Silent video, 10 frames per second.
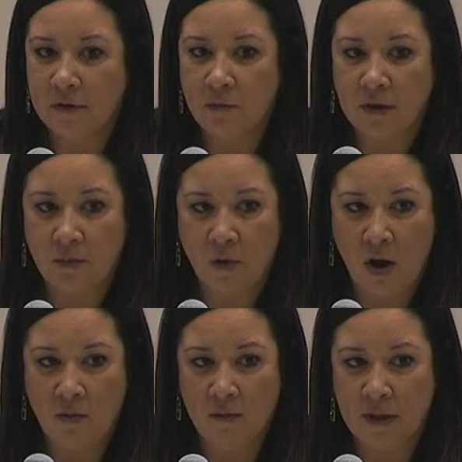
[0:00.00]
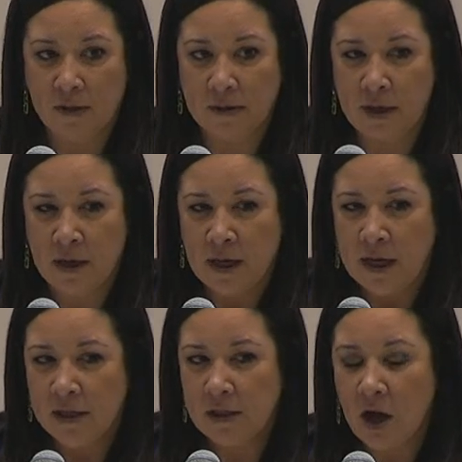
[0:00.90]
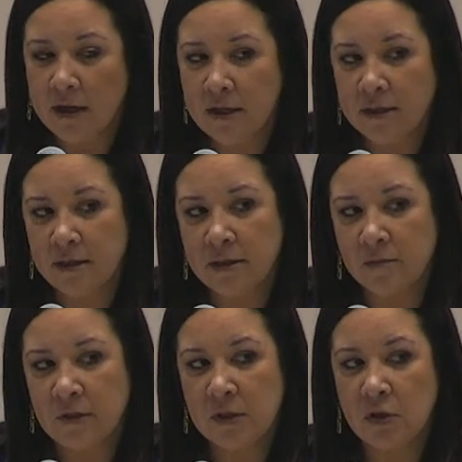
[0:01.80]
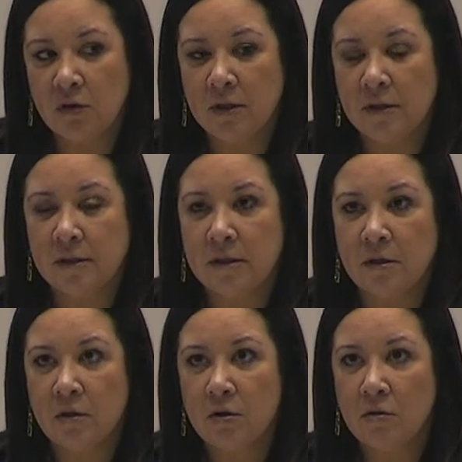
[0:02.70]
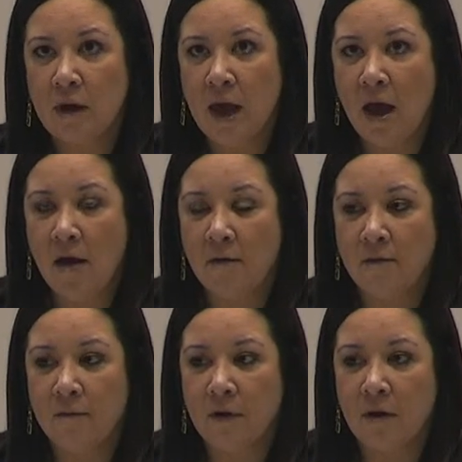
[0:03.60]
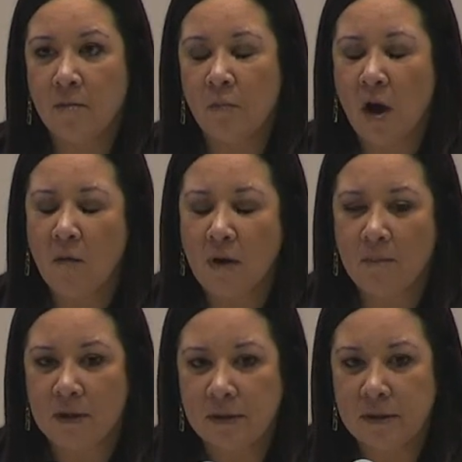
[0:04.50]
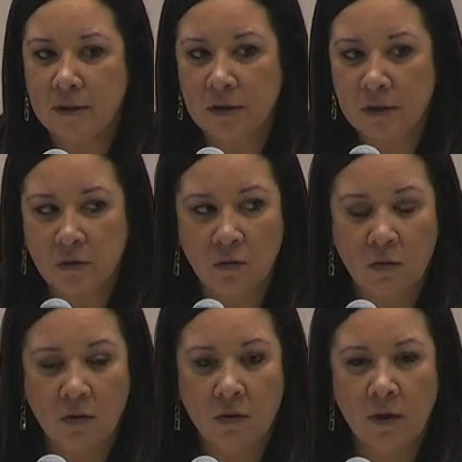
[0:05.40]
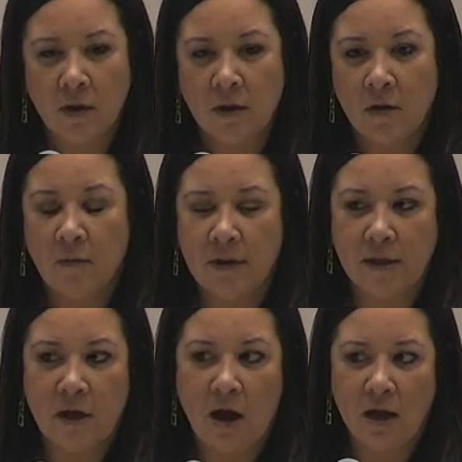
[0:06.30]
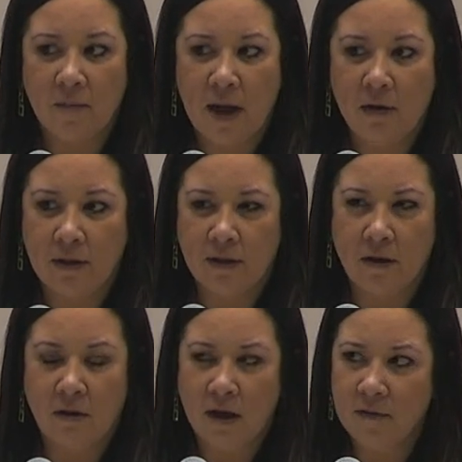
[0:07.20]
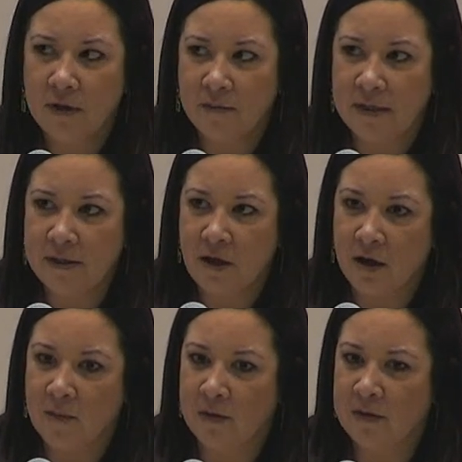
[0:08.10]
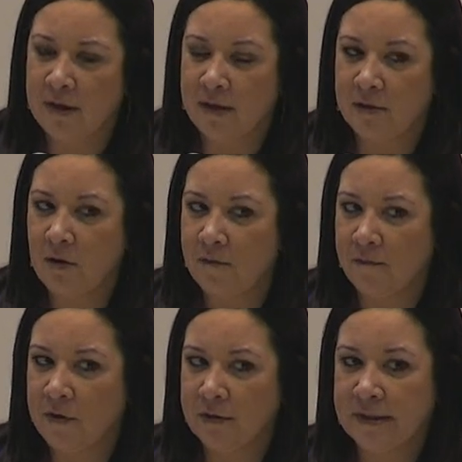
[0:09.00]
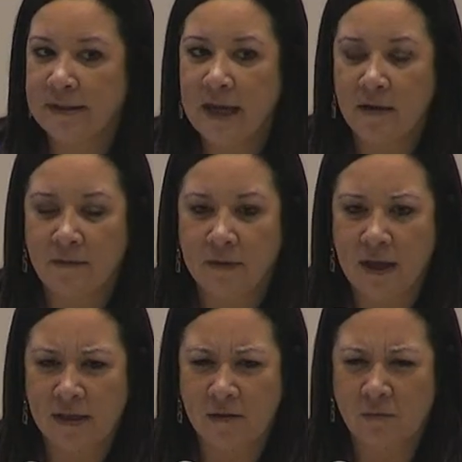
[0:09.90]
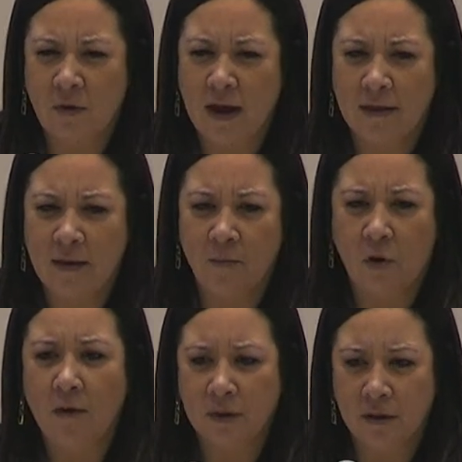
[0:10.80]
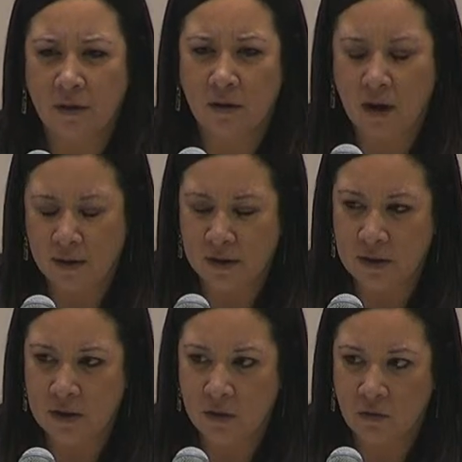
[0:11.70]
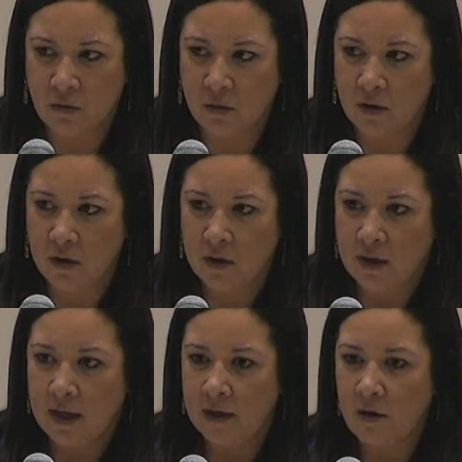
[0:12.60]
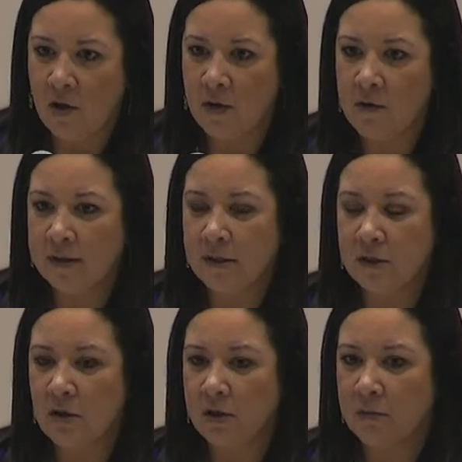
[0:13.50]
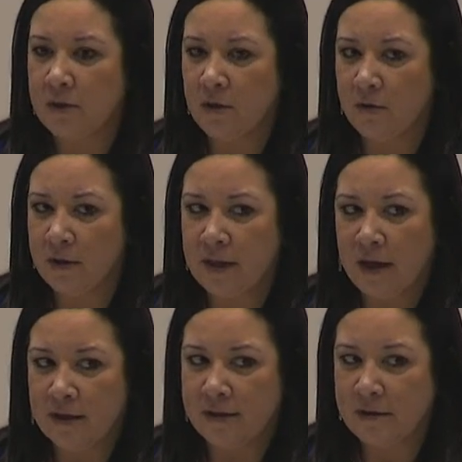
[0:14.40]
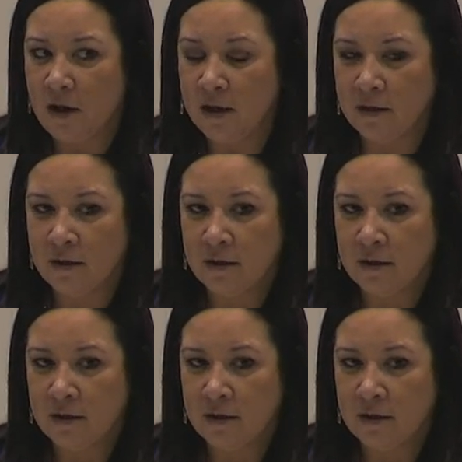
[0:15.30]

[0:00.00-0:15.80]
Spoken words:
to what the problem is. In talking to some students who have brought weapons to school, when they talk about it, a lot of times they talk about that they don't feel safe, and that's why they brought the gun to school. And although as adults we know that that is not